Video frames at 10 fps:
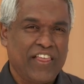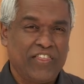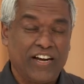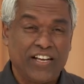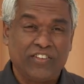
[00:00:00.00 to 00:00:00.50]

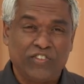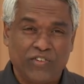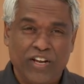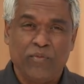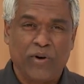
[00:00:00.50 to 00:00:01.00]
There are
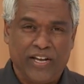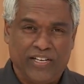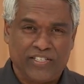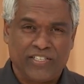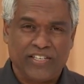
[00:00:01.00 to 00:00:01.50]
three
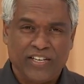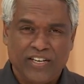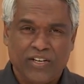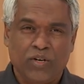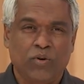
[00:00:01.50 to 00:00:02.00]
ways
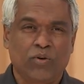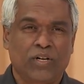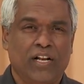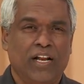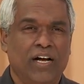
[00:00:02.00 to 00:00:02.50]

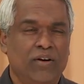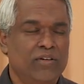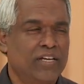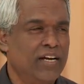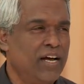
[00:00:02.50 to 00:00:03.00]
Google
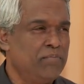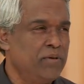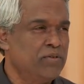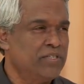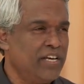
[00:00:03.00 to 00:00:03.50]
Cloud can help
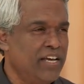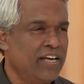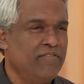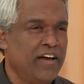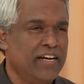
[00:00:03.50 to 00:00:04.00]
you take
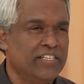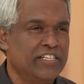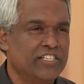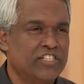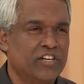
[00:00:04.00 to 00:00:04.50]

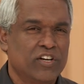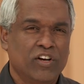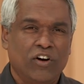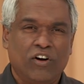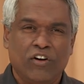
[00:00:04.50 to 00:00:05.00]
advantage
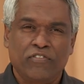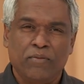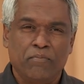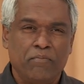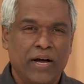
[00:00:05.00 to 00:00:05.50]
of
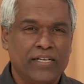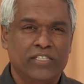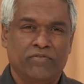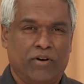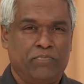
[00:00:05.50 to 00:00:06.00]
the
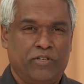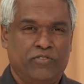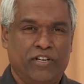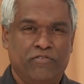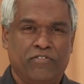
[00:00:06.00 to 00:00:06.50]
massive
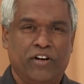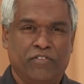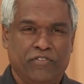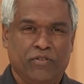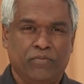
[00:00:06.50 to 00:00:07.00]
opportunity in front
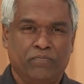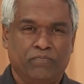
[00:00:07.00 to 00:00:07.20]
of you.